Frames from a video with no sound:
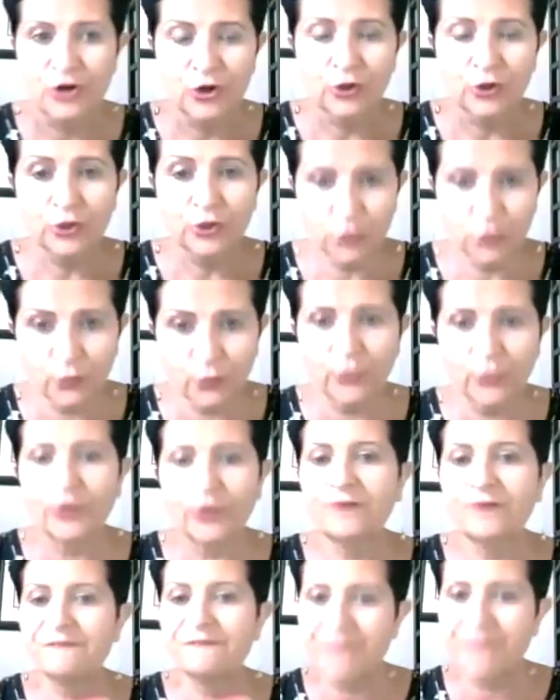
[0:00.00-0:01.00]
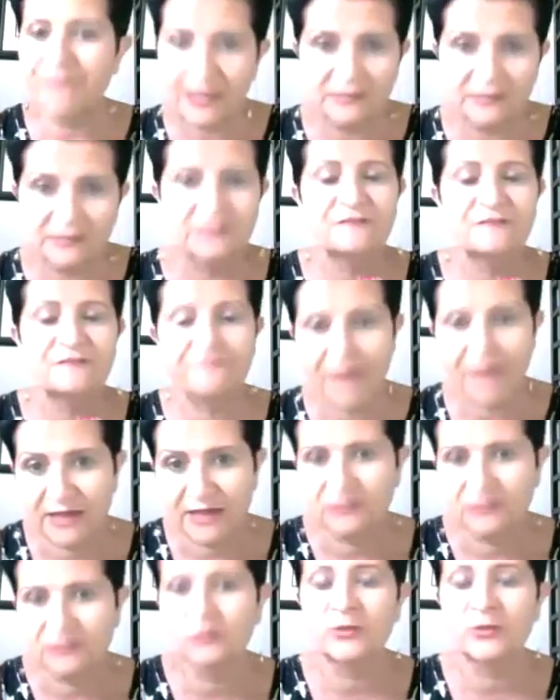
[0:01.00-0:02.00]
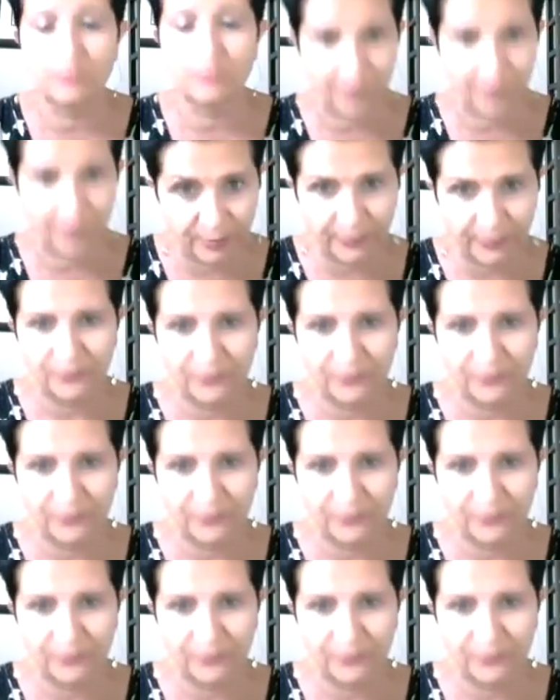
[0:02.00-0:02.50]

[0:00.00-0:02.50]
you were face-to-face with people.